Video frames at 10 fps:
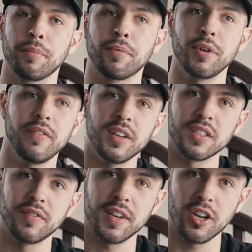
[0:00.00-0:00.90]

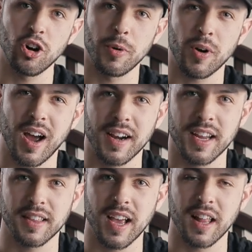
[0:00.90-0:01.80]
previous video about how to
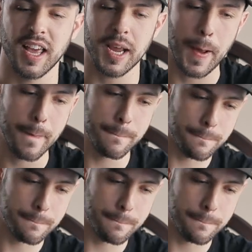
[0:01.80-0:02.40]
get that like